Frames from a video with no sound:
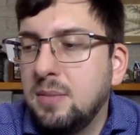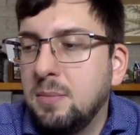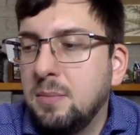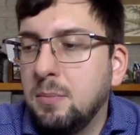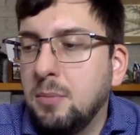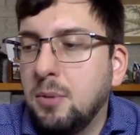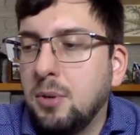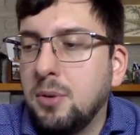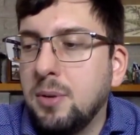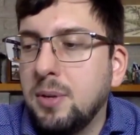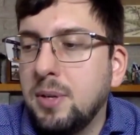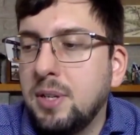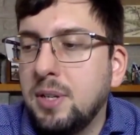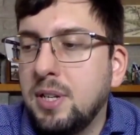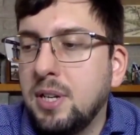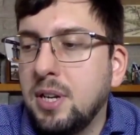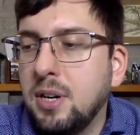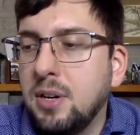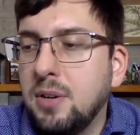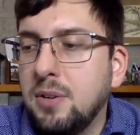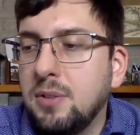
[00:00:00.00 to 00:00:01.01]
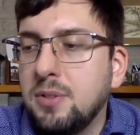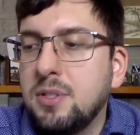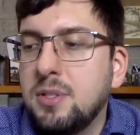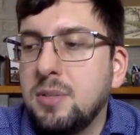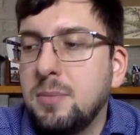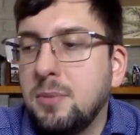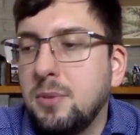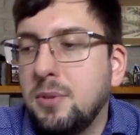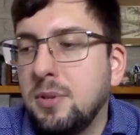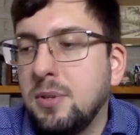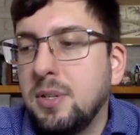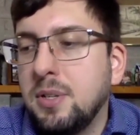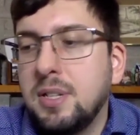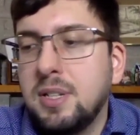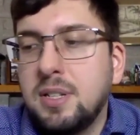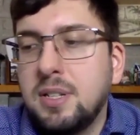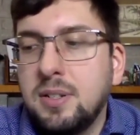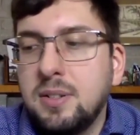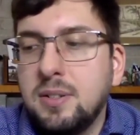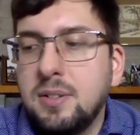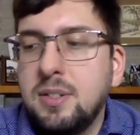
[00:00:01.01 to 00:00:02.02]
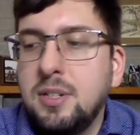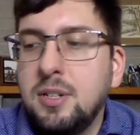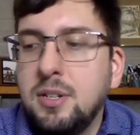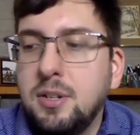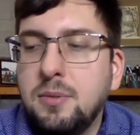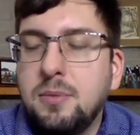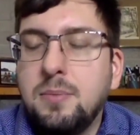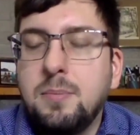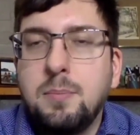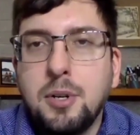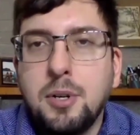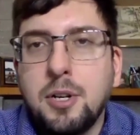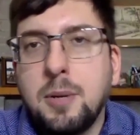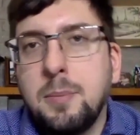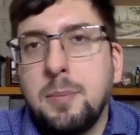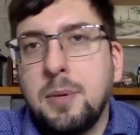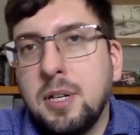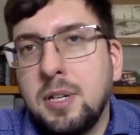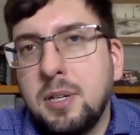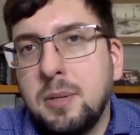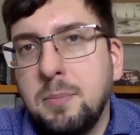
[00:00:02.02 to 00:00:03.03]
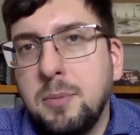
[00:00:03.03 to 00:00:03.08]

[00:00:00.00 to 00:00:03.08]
more it goes, the more it, bergamot